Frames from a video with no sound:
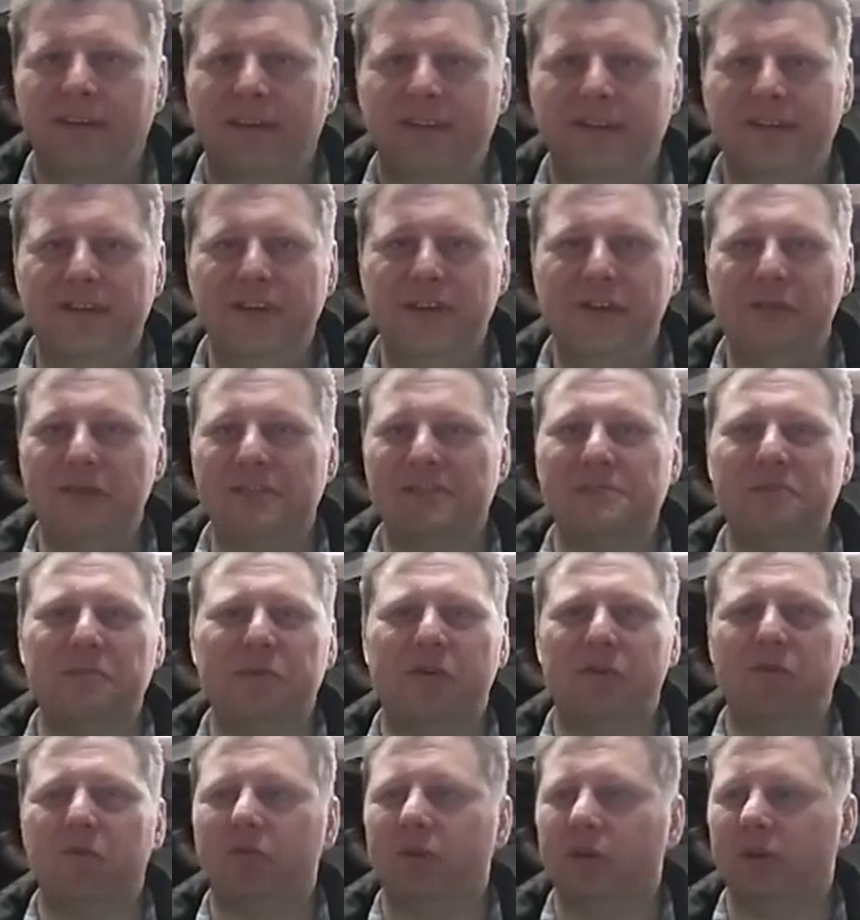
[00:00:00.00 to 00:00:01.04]
do it with some
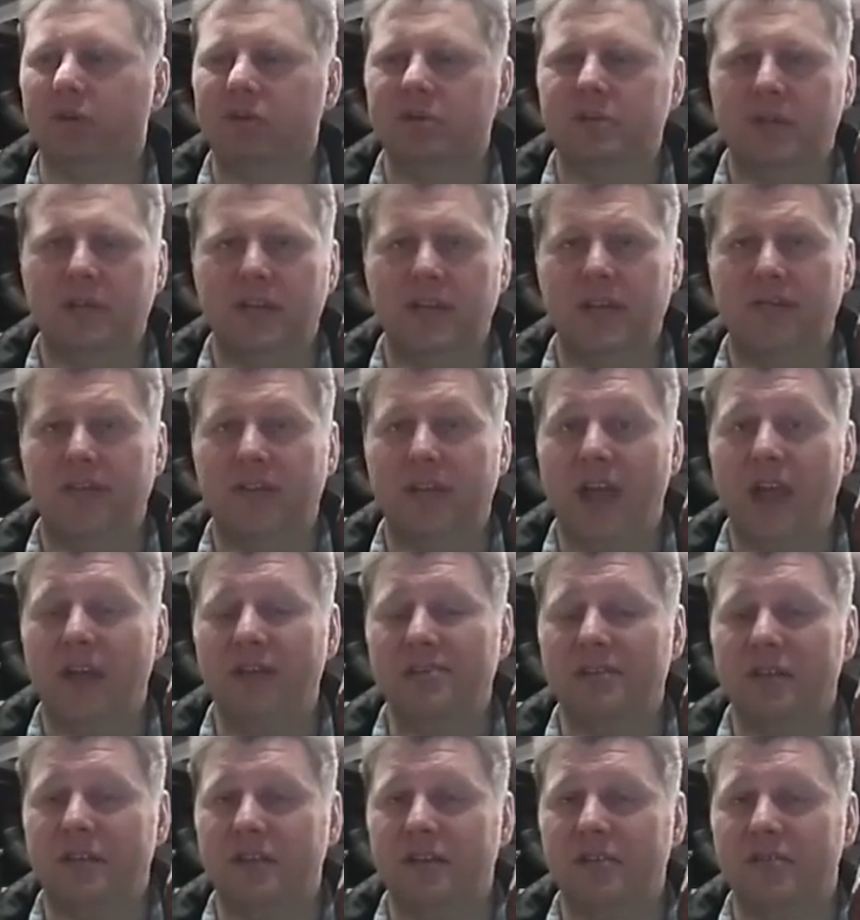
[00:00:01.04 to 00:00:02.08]
homebrews. And if you can't
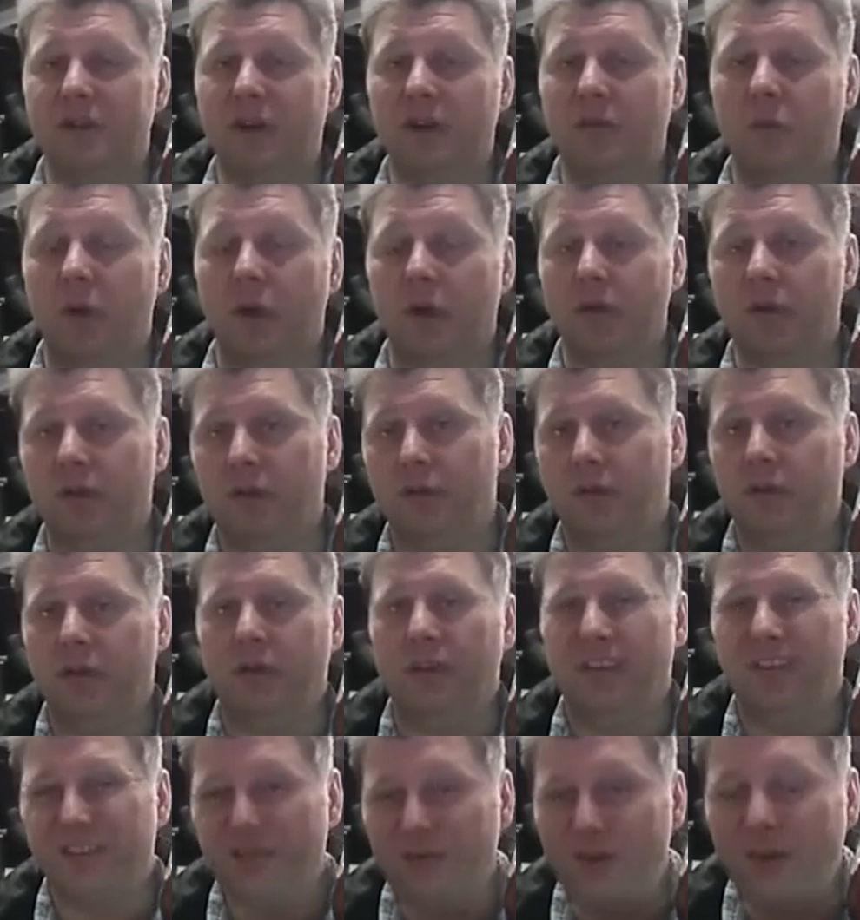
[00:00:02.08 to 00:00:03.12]
decide to drink one,
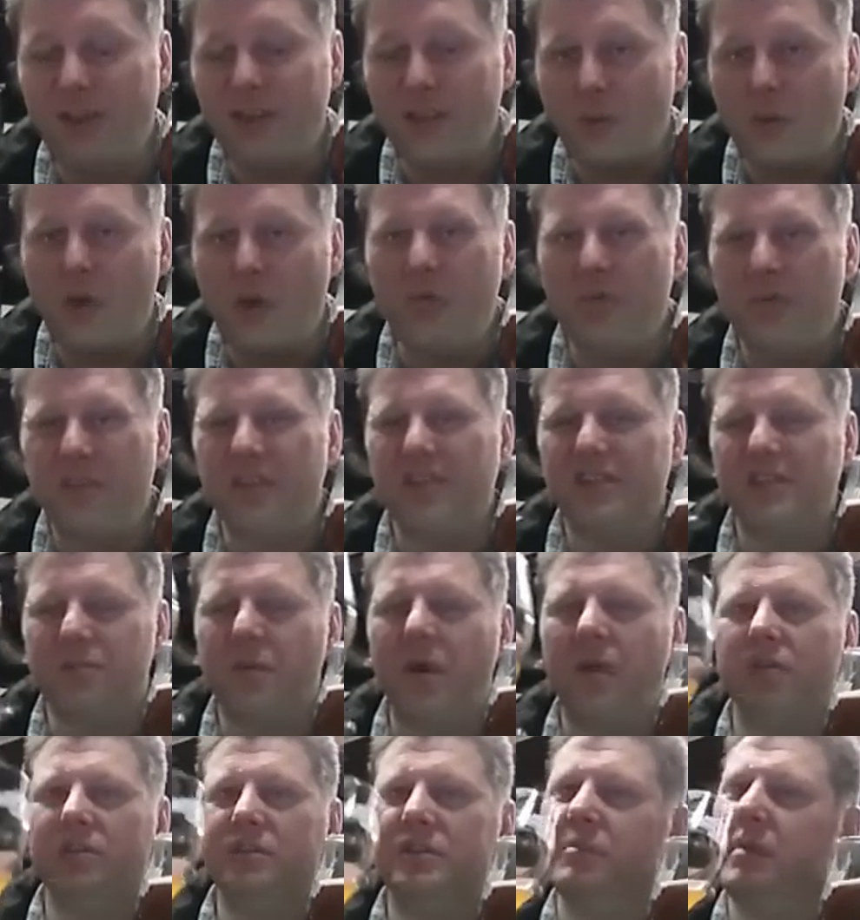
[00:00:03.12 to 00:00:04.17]
drink the one with the
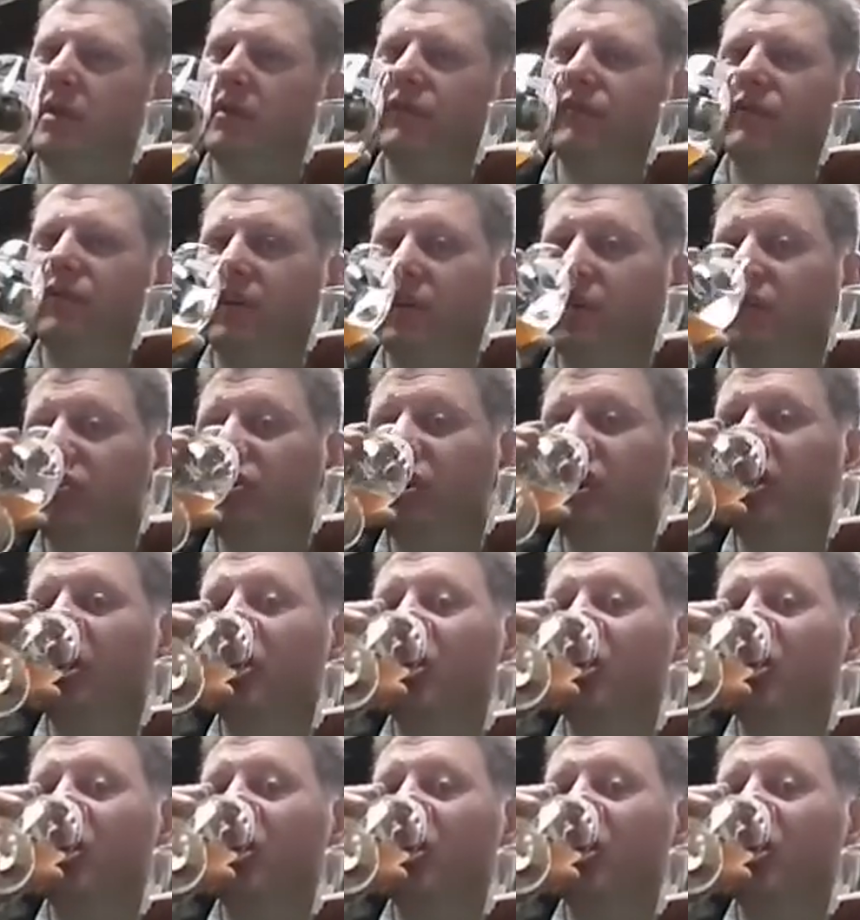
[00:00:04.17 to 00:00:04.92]
smallest amount first.